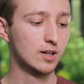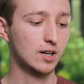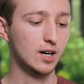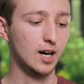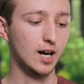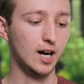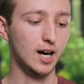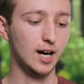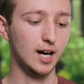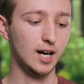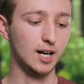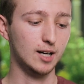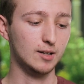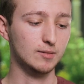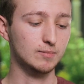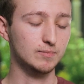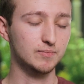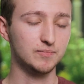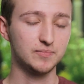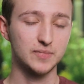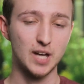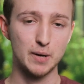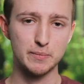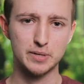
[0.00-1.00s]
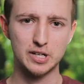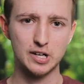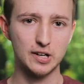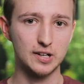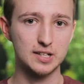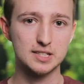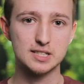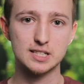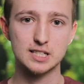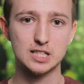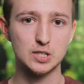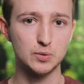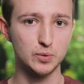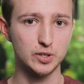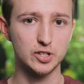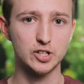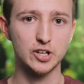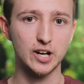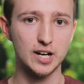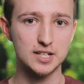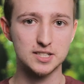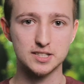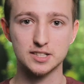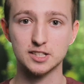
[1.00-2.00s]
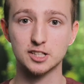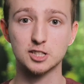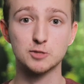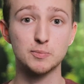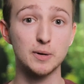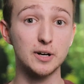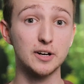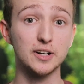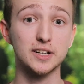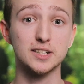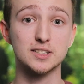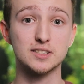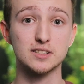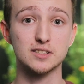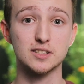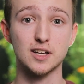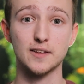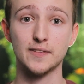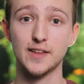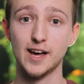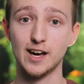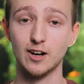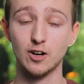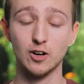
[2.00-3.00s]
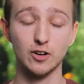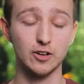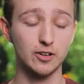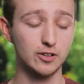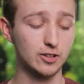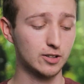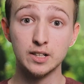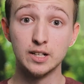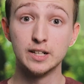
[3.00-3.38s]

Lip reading: I'm curious to see what your guys' experiences on that are.